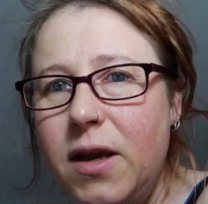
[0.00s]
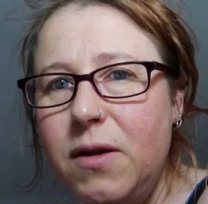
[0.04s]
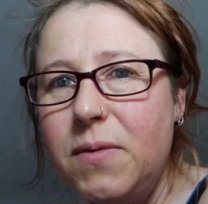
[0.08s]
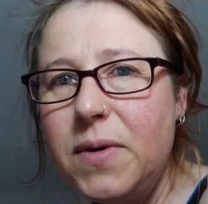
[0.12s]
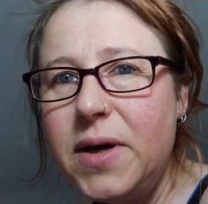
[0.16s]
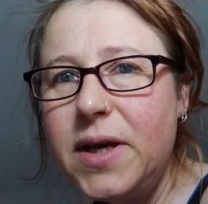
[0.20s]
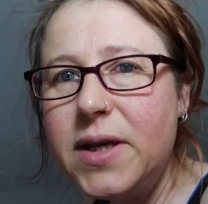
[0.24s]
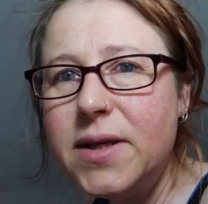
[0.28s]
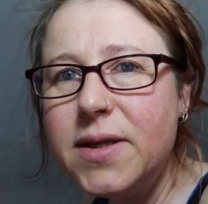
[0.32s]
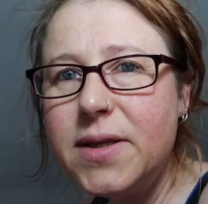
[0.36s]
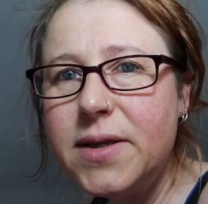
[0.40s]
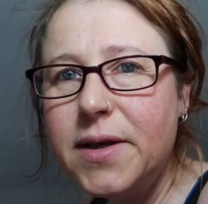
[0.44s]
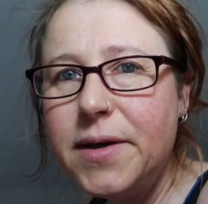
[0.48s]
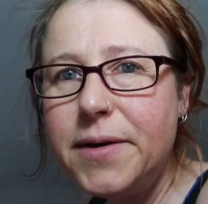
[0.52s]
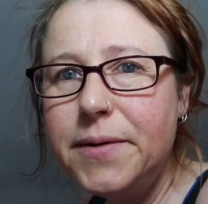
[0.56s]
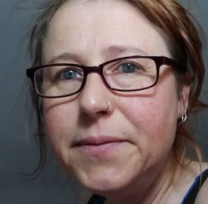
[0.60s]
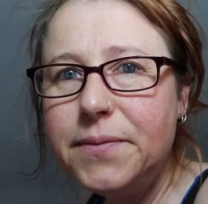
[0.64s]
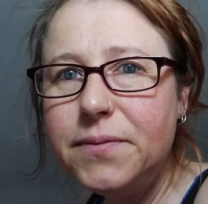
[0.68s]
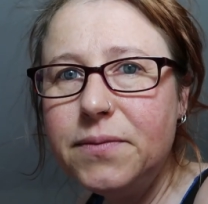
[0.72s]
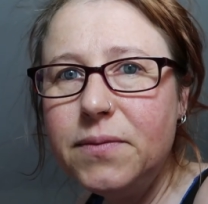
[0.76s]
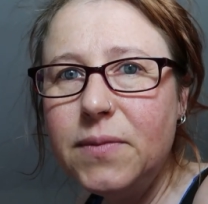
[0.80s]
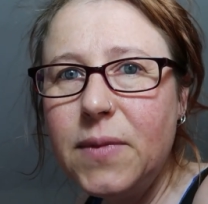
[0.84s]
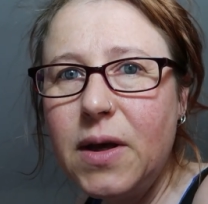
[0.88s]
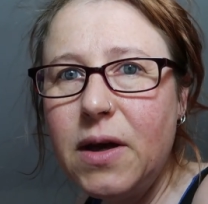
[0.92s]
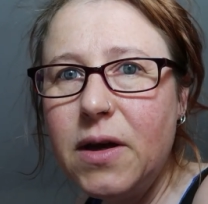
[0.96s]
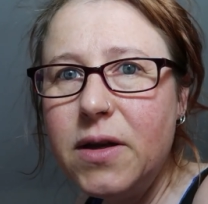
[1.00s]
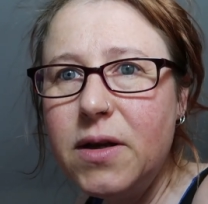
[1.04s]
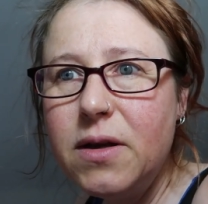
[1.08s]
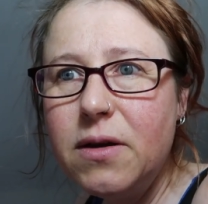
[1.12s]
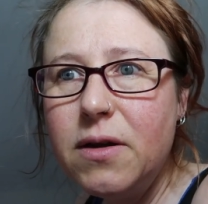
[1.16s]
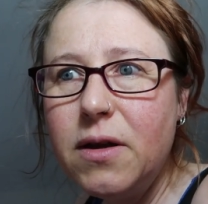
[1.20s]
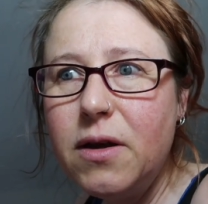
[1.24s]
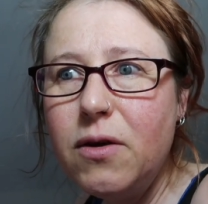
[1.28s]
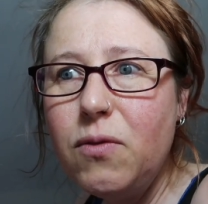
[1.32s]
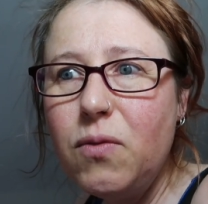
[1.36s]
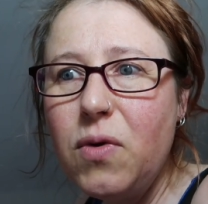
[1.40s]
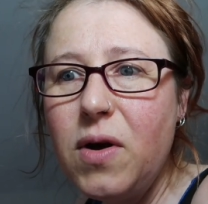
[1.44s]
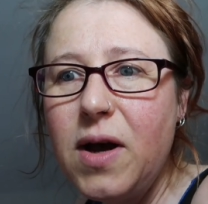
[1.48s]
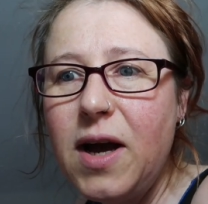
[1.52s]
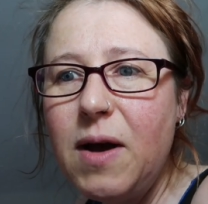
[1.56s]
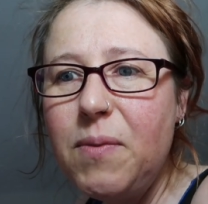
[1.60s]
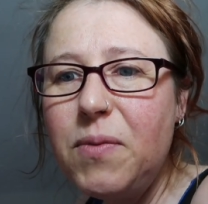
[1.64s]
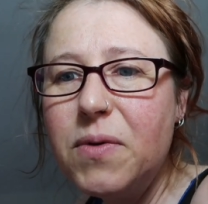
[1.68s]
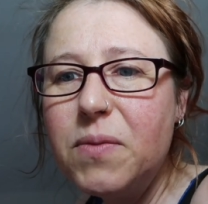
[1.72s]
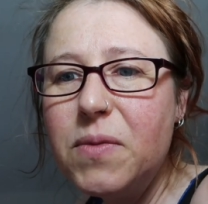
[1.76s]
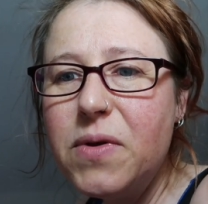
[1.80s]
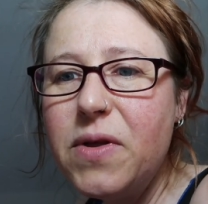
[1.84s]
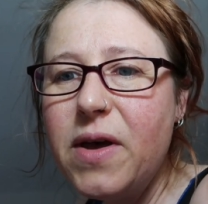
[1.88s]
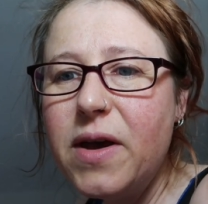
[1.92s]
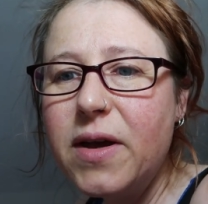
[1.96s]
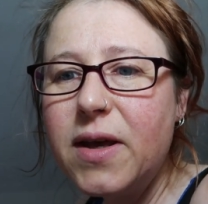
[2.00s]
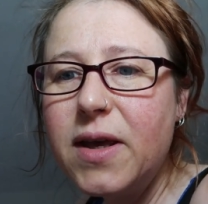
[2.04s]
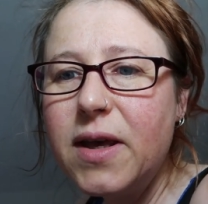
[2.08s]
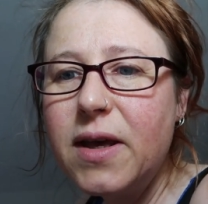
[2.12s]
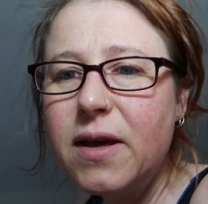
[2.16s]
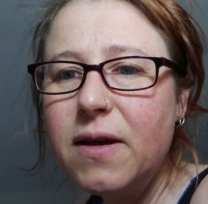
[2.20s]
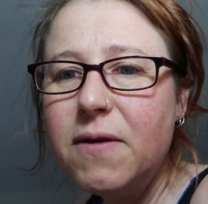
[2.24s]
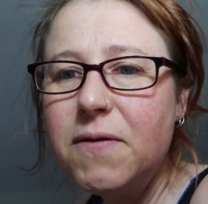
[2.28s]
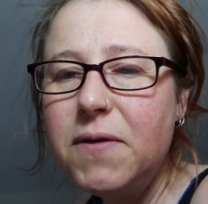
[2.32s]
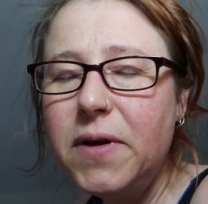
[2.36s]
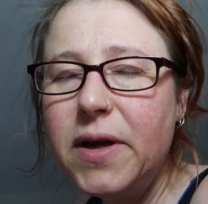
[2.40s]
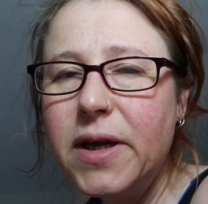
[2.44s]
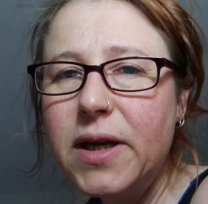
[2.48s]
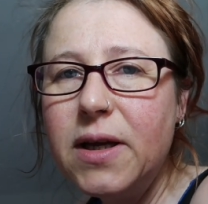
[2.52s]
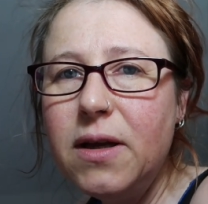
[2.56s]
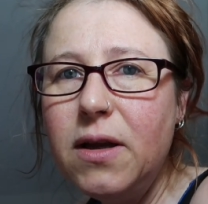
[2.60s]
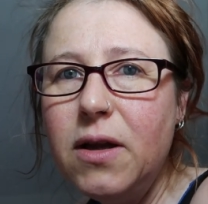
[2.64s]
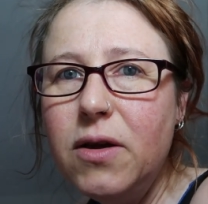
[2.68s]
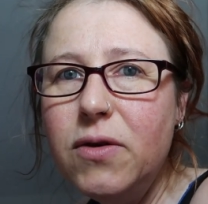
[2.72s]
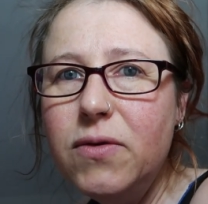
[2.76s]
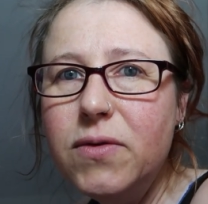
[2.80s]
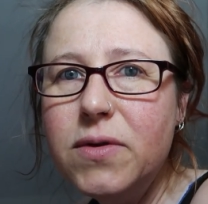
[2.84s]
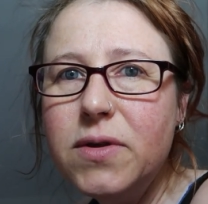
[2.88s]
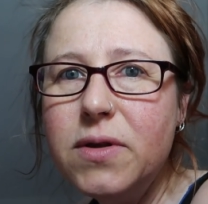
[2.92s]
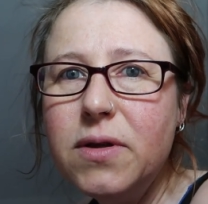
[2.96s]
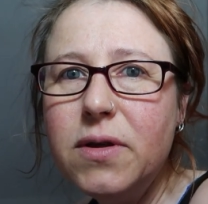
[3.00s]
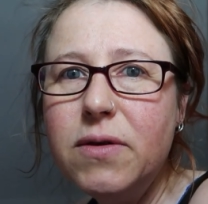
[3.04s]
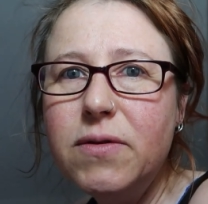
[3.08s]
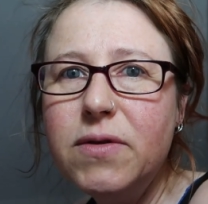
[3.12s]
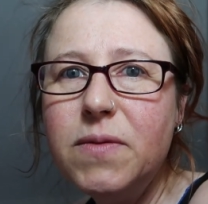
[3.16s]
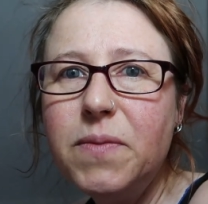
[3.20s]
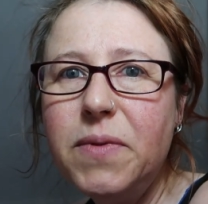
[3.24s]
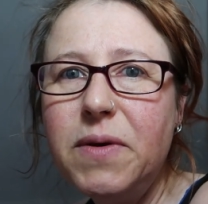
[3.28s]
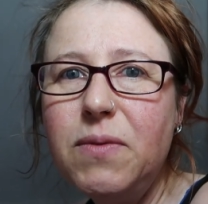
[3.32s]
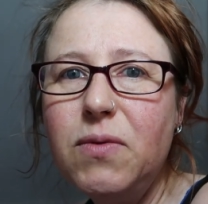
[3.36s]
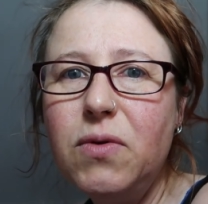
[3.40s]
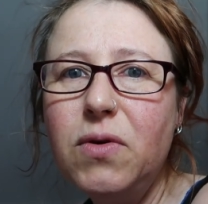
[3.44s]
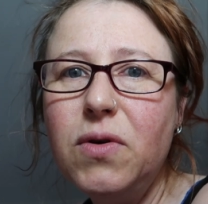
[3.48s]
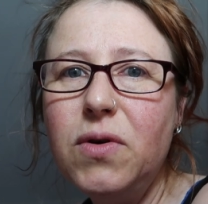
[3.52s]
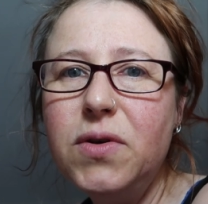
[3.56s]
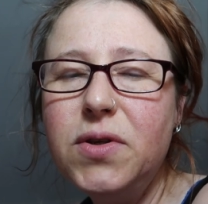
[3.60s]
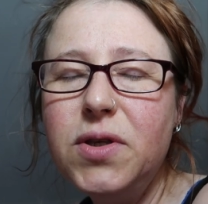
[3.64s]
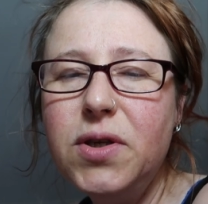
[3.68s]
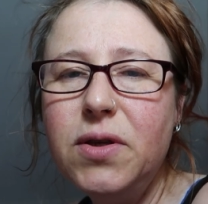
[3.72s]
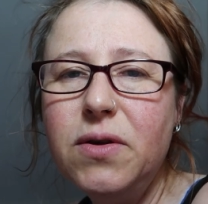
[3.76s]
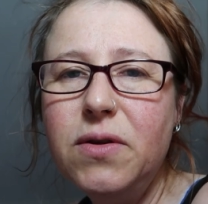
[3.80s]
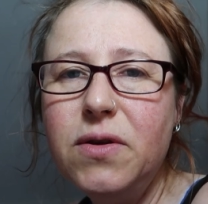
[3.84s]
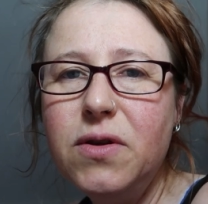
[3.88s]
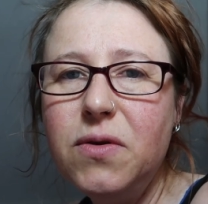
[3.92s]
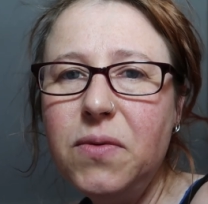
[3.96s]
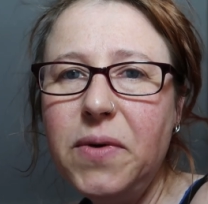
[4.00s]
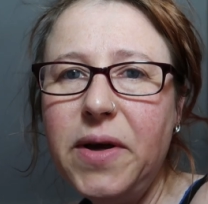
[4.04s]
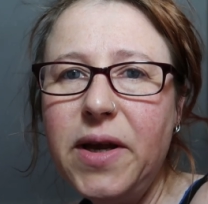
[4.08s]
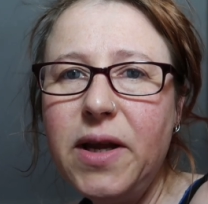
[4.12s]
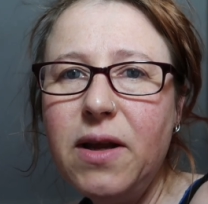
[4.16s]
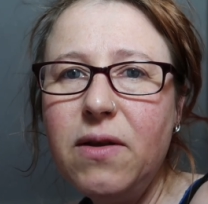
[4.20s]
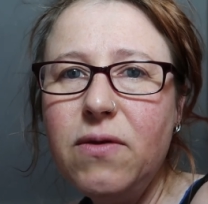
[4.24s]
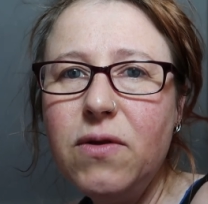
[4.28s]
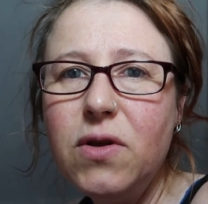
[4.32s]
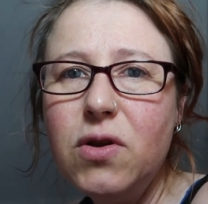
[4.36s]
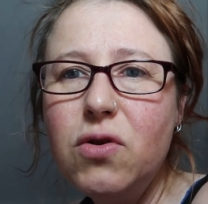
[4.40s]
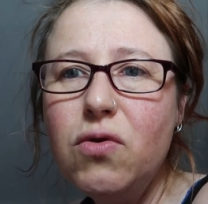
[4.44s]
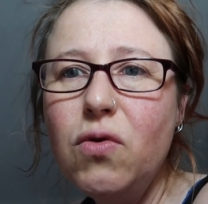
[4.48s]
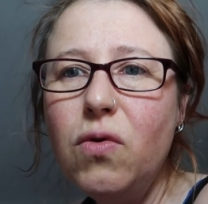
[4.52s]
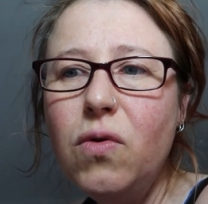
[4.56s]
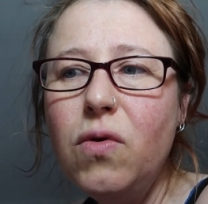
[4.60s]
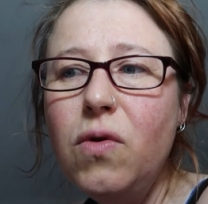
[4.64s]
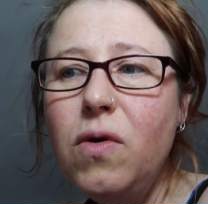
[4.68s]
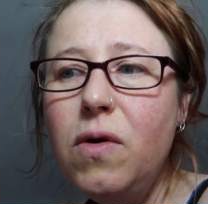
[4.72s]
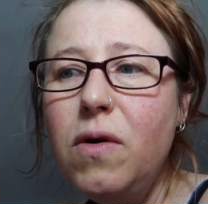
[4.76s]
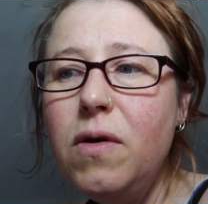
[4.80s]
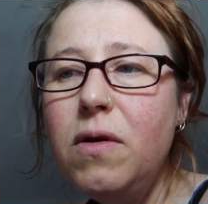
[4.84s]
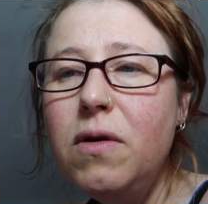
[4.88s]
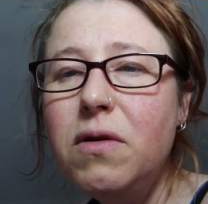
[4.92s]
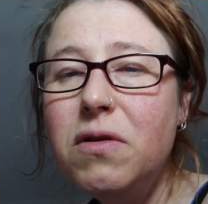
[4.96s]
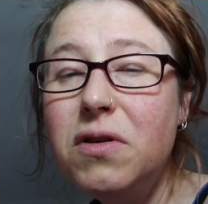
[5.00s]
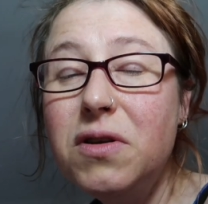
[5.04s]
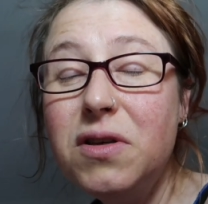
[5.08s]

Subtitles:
Anyway, so I don't know what happened with that gig, if like loads and loads of people got turned away at the door.